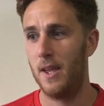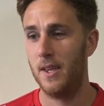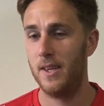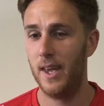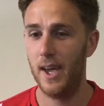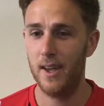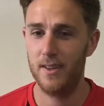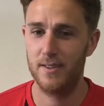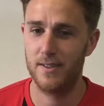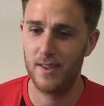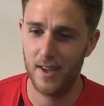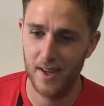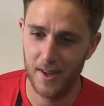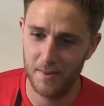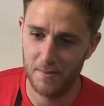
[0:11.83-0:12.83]
Yeah, it's
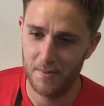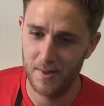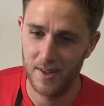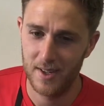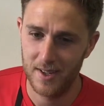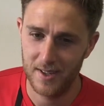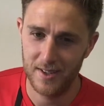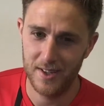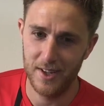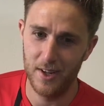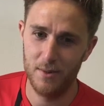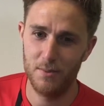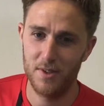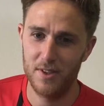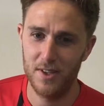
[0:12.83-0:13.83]
you know,
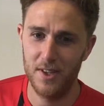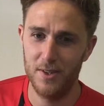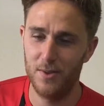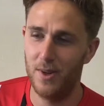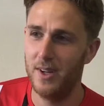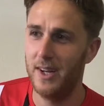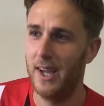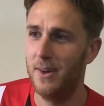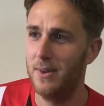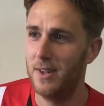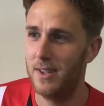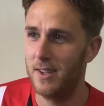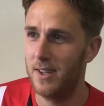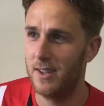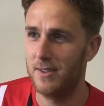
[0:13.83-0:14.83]
my third one now,
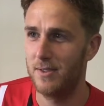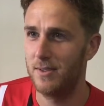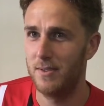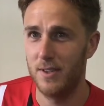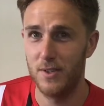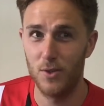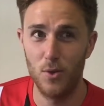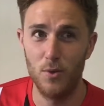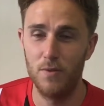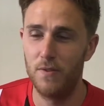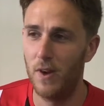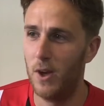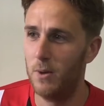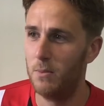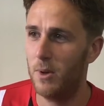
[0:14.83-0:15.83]
and it's all
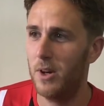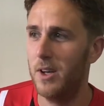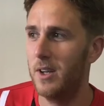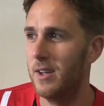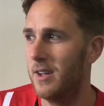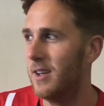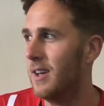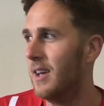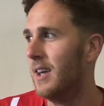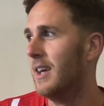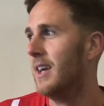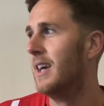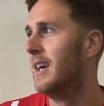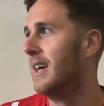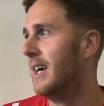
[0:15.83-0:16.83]
flown by. And
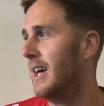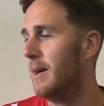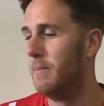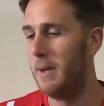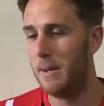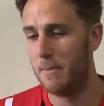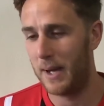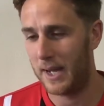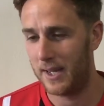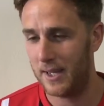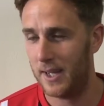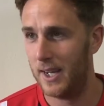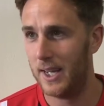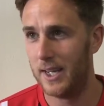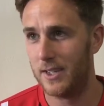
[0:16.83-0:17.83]
being back in the
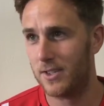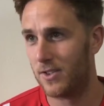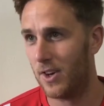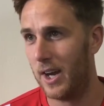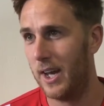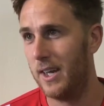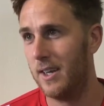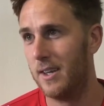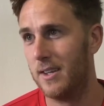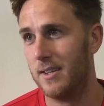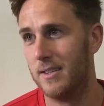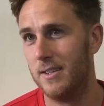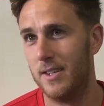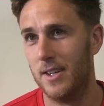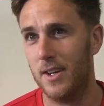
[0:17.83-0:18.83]
league's great.
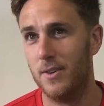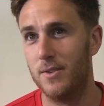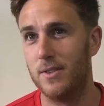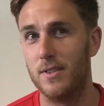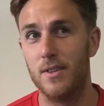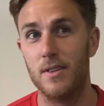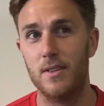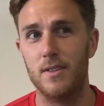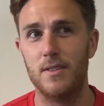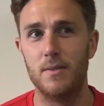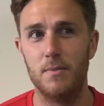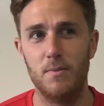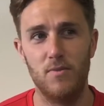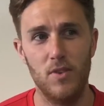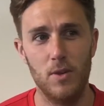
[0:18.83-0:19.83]
And you know, there's a
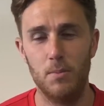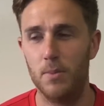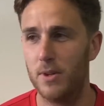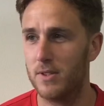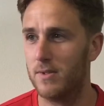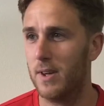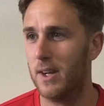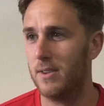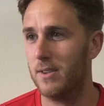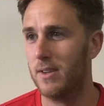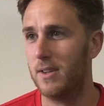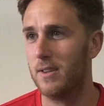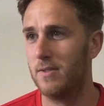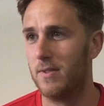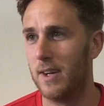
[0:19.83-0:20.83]
real buzz around
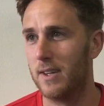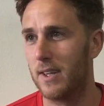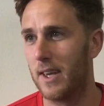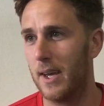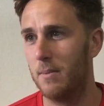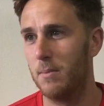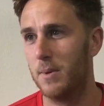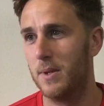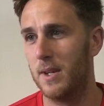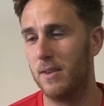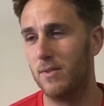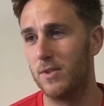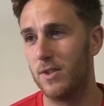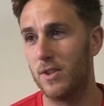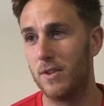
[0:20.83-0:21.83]
the camp, and
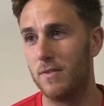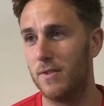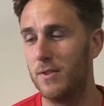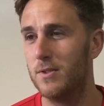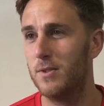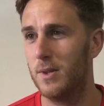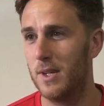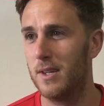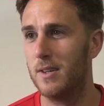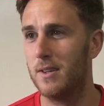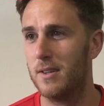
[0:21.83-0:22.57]
everyone's looking forward to it.